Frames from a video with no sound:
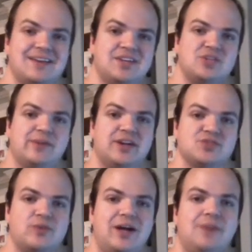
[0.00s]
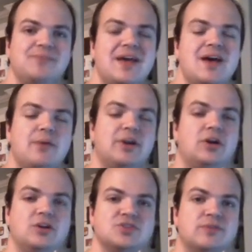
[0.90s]
Digimon as well, but it
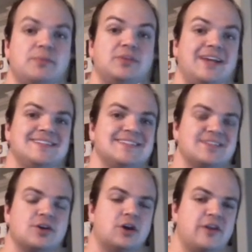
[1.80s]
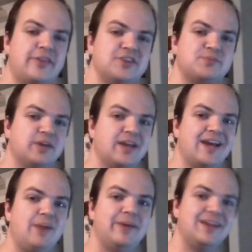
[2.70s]
also replaces the card that it's bringing
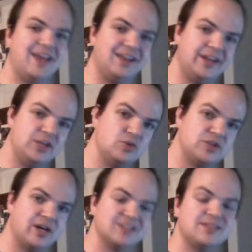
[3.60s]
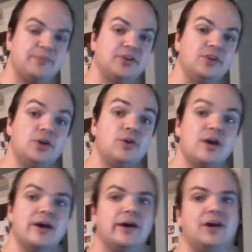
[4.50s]
out by, again, letting you tuck something new
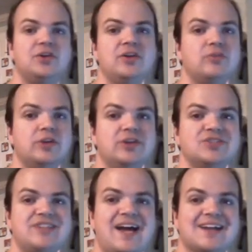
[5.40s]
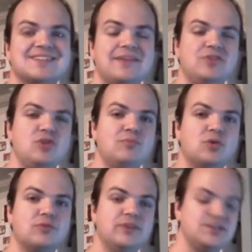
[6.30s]
underneath one of your stacks, giving you
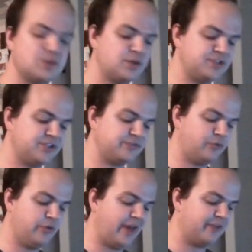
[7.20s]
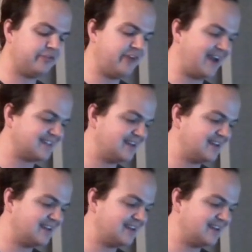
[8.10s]
more resources for that effect.